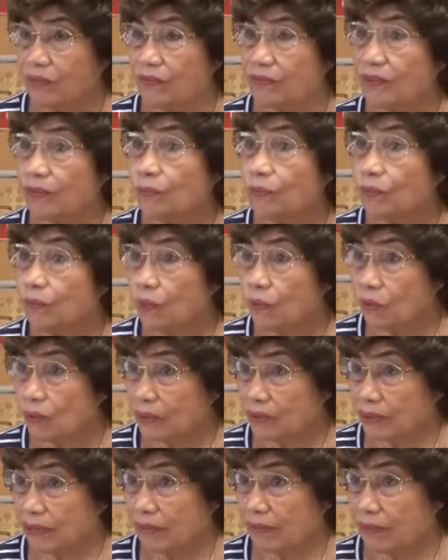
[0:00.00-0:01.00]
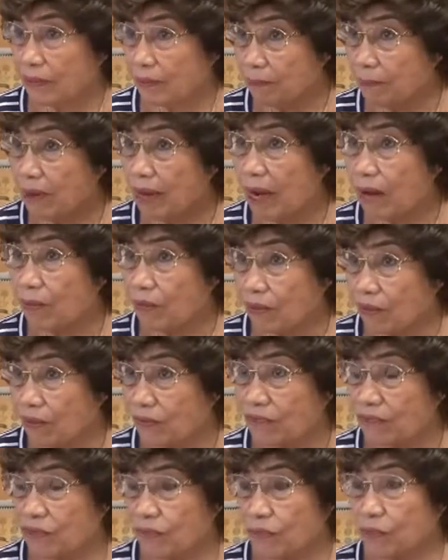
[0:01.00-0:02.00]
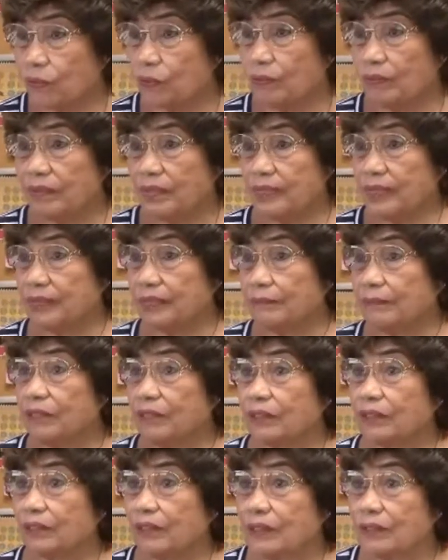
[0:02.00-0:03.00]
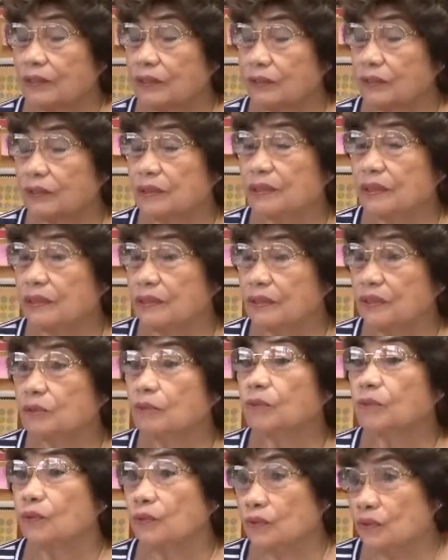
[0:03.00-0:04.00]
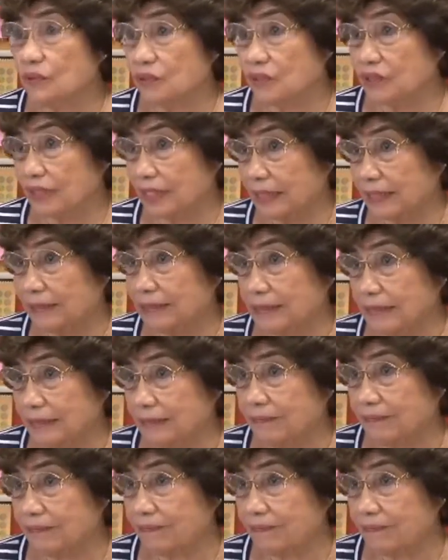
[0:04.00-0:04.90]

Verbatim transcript: the role, uh, the power of the woman in America in, in Chamorro society.